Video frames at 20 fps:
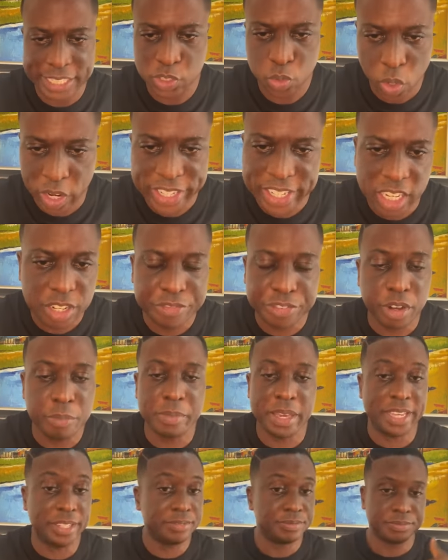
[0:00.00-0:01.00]
It's working
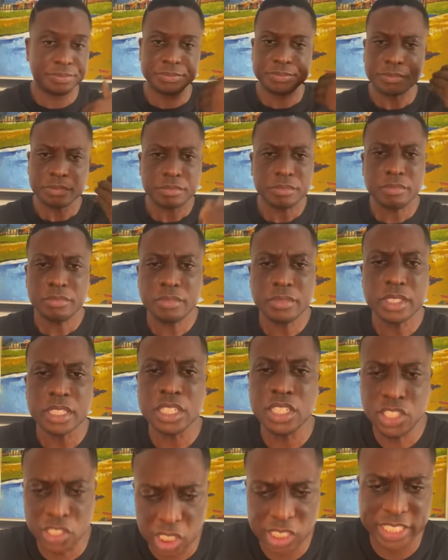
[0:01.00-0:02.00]
for me,
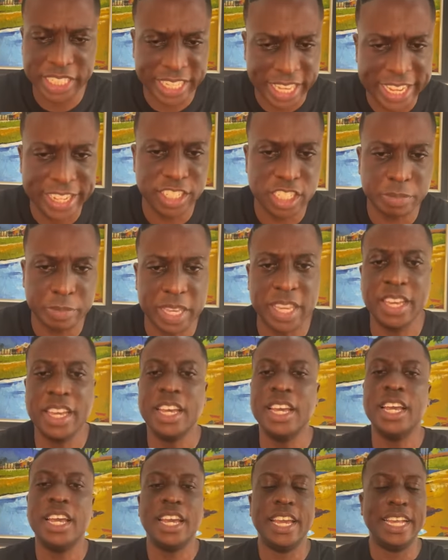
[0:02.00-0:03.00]
not against me.
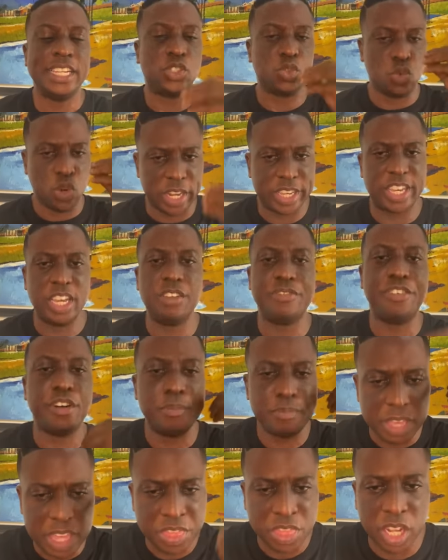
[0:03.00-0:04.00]
It's working
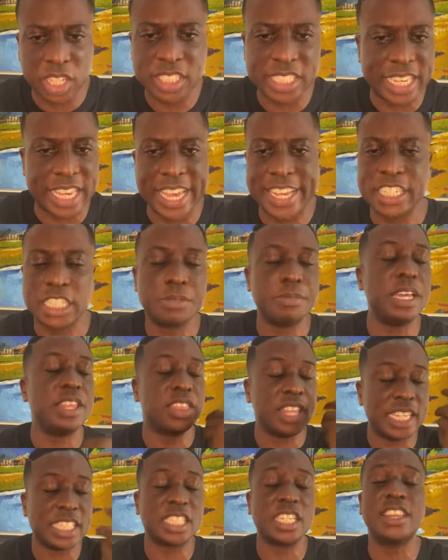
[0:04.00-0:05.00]
for me, not against me.
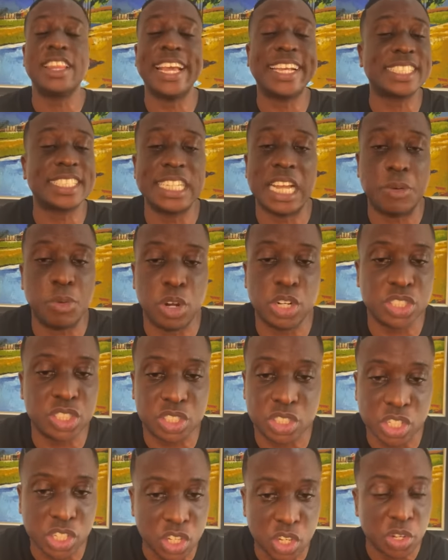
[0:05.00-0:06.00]
This is the next thing I
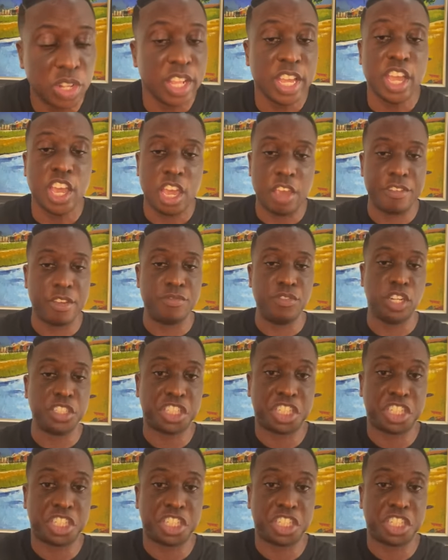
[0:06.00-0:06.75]
want you to do. If you've